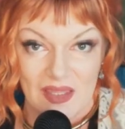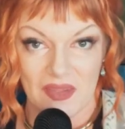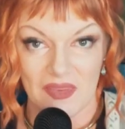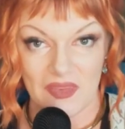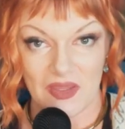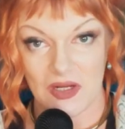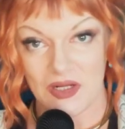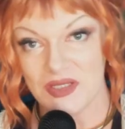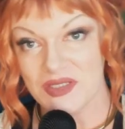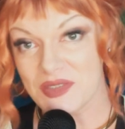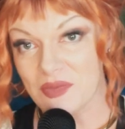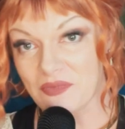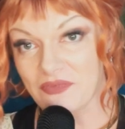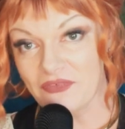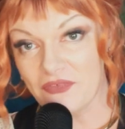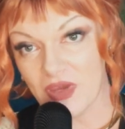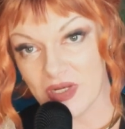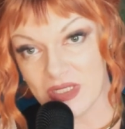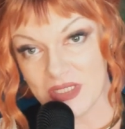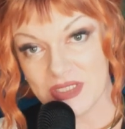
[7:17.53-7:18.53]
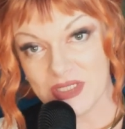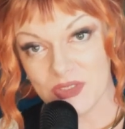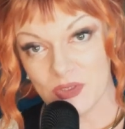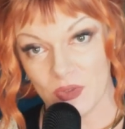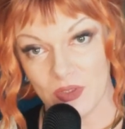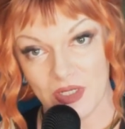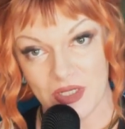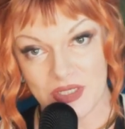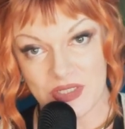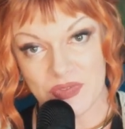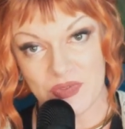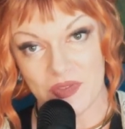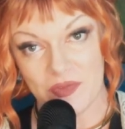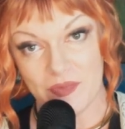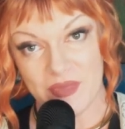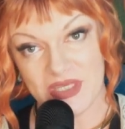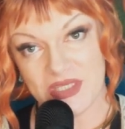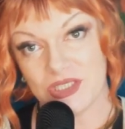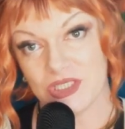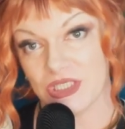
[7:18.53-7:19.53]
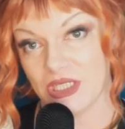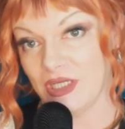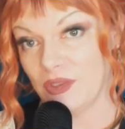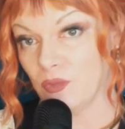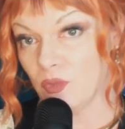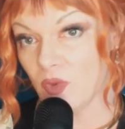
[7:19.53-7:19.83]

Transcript: There are some funny stories with Miss Jean